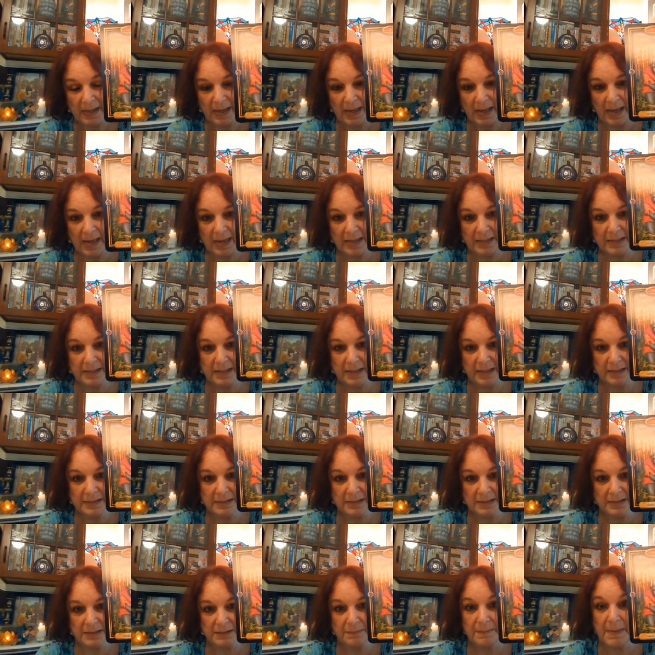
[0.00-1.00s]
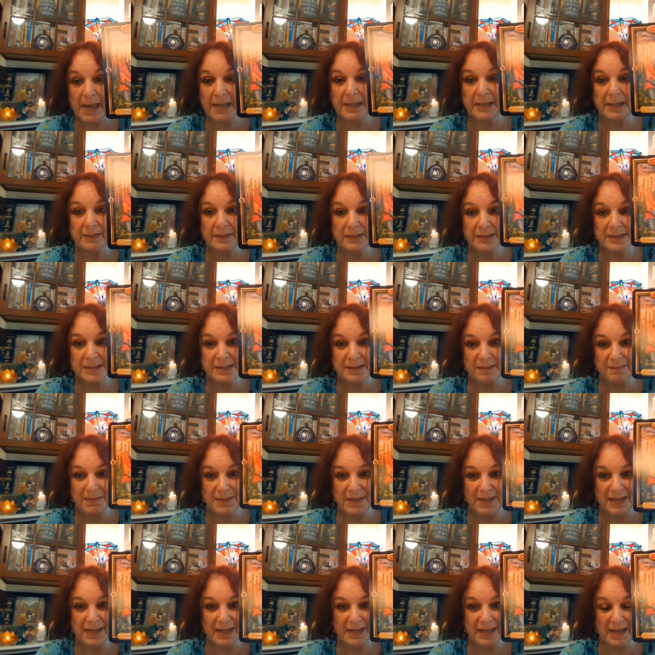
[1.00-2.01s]
and uh, demanding that
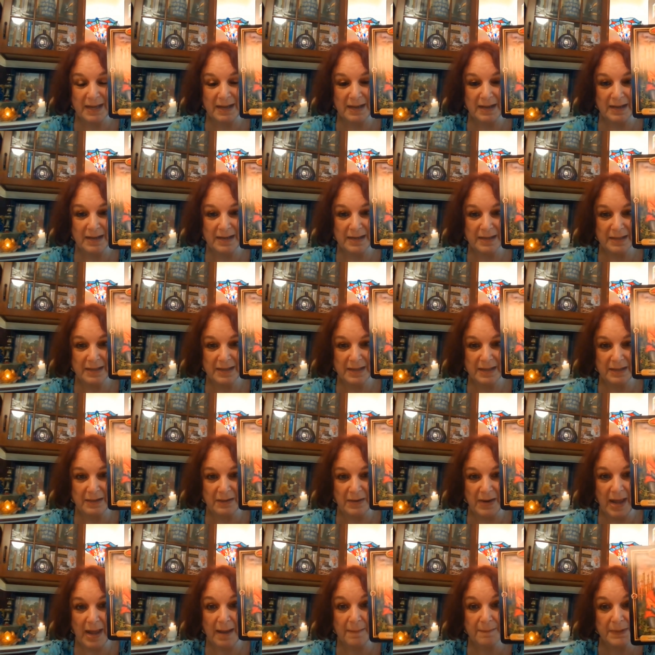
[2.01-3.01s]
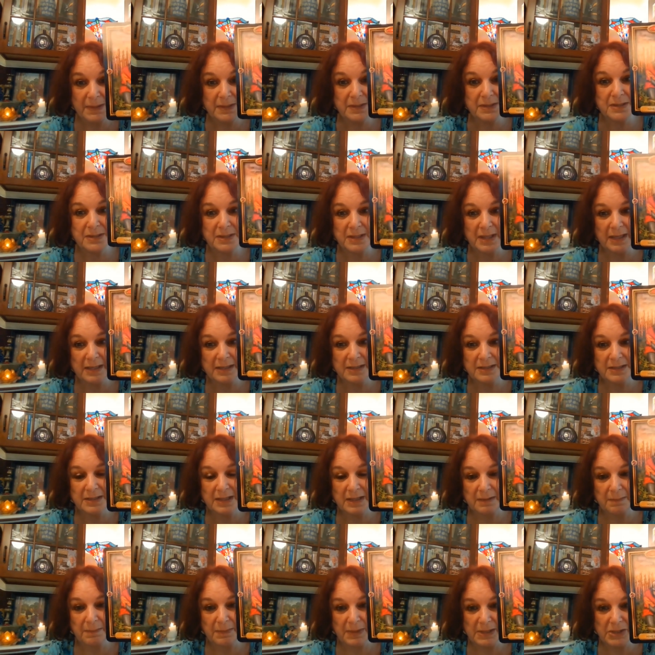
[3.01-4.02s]
something, uh, you know, happens that's
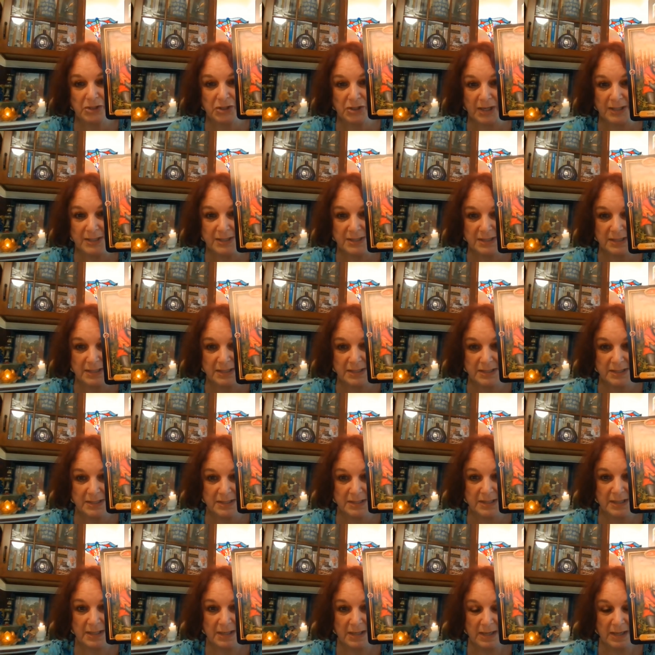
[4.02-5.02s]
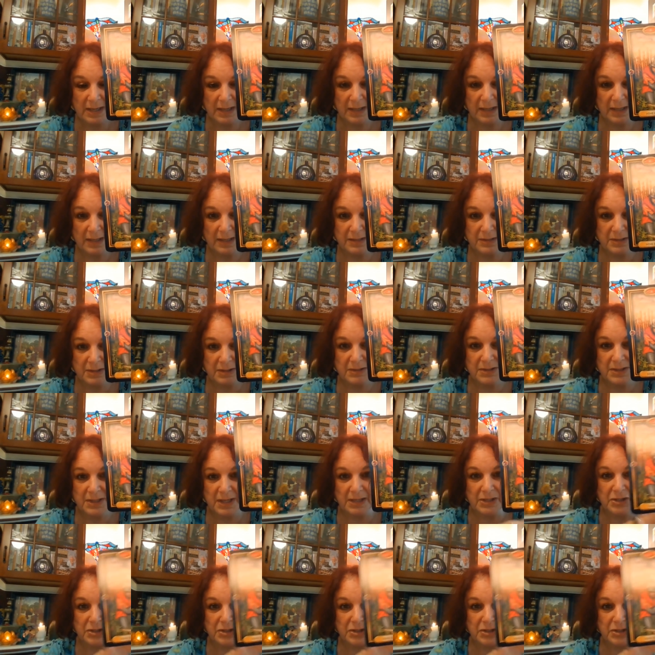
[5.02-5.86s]
going to bring justice, because they're saying